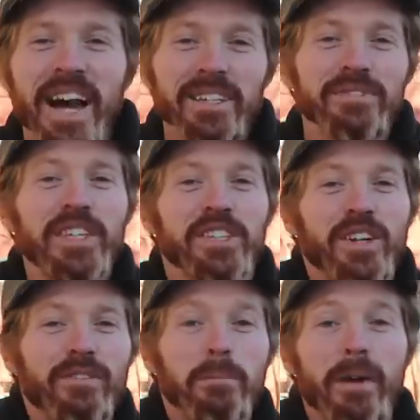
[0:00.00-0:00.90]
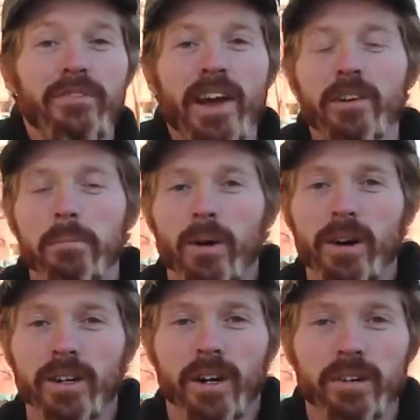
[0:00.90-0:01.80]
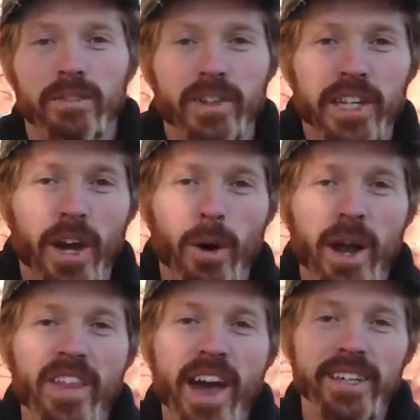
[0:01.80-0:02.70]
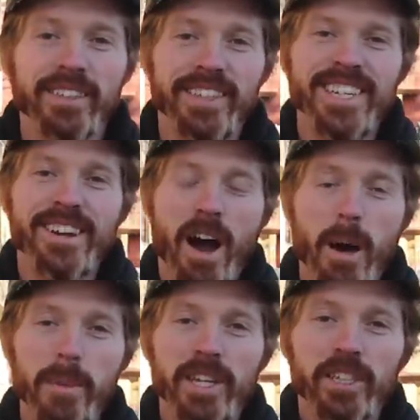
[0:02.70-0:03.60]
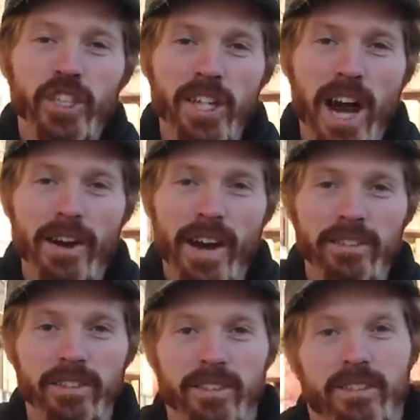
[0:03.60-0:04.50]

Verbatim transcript: Now let's finish off with my favorite part of the video, and that is the comment shoutouts.